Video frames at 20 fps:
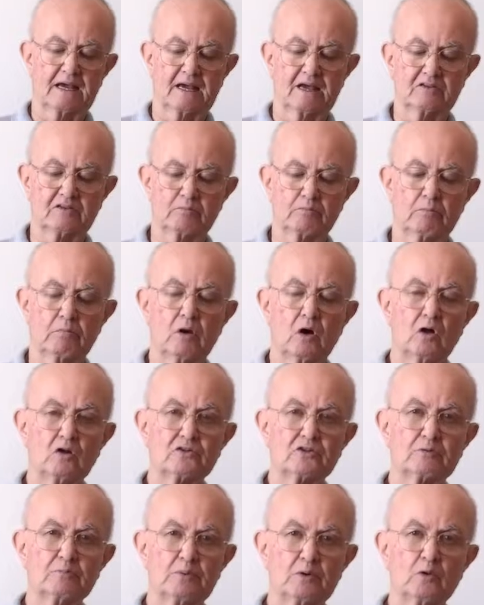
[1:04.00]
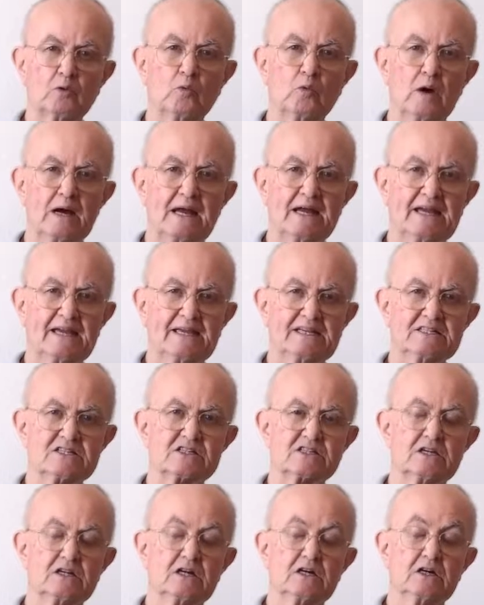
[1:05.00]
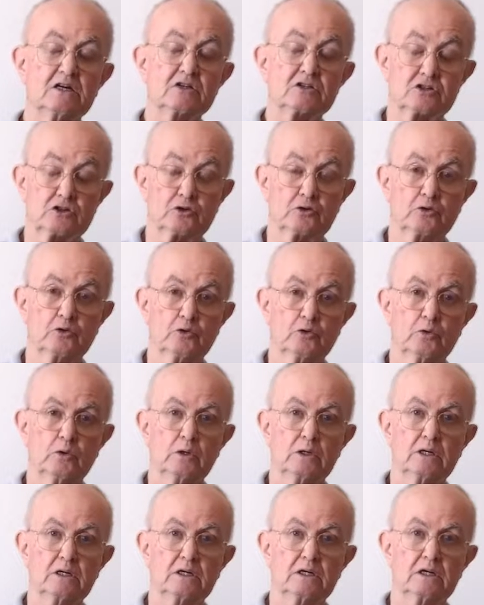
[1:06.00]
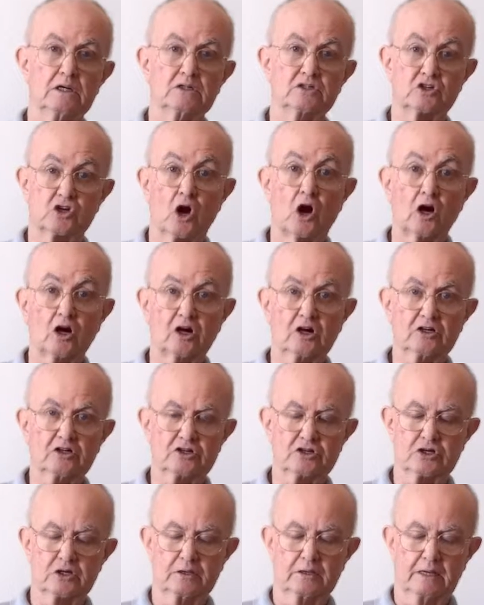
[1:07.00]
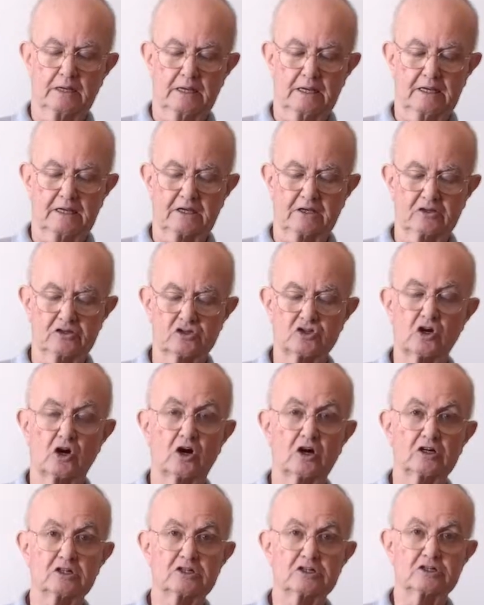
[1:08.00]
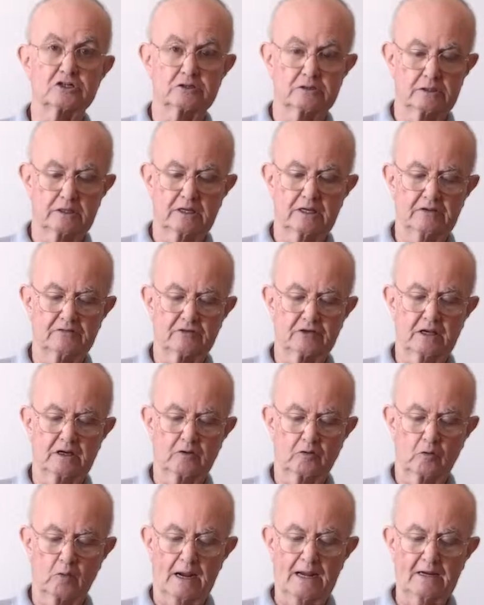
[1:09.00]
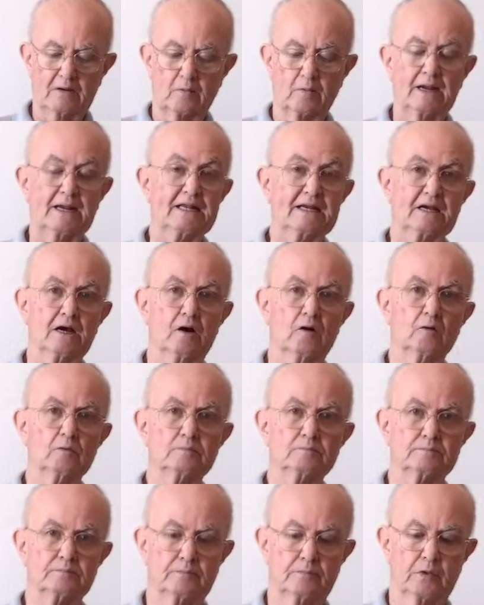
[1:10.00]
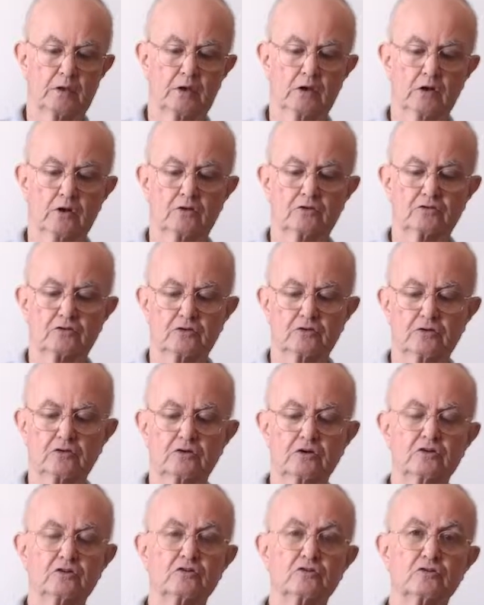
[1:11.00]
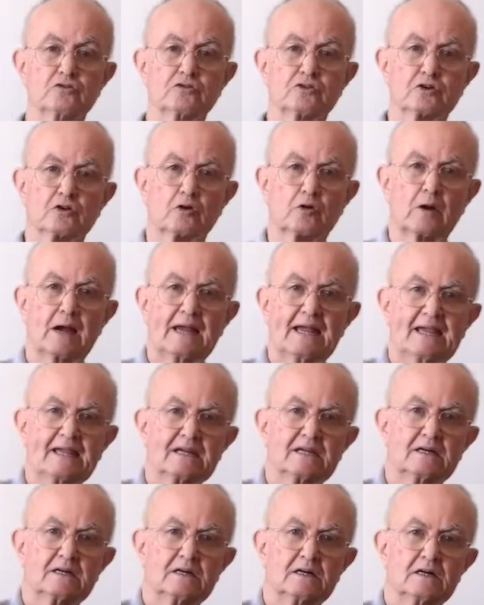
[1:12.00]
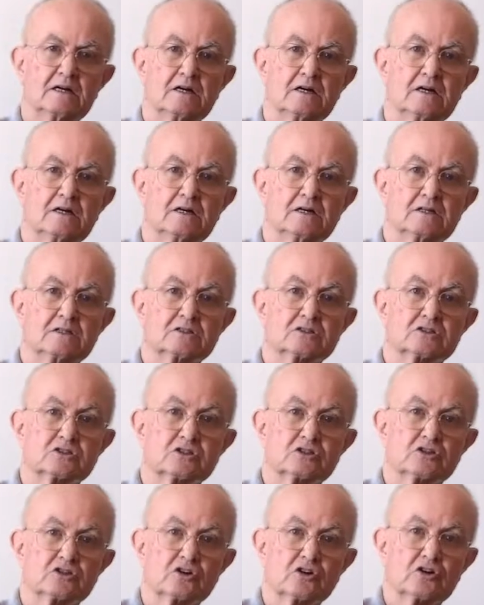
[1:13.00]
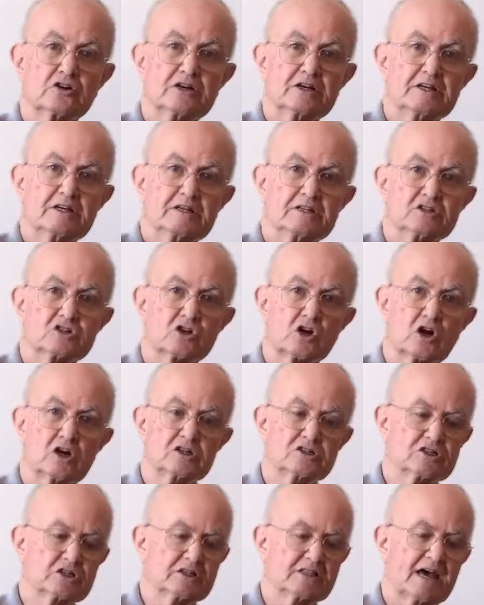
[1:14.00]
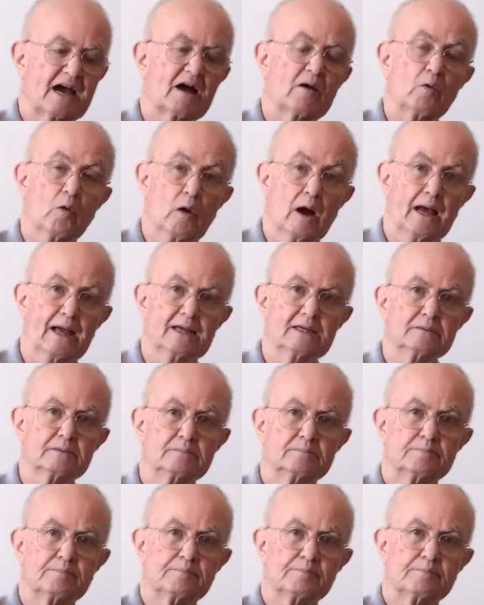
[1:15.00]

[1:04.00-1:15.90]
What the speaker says: has multiple ways to charge. It can charge, it's a crank radio, so you can use the crank to turn it and charge it that way,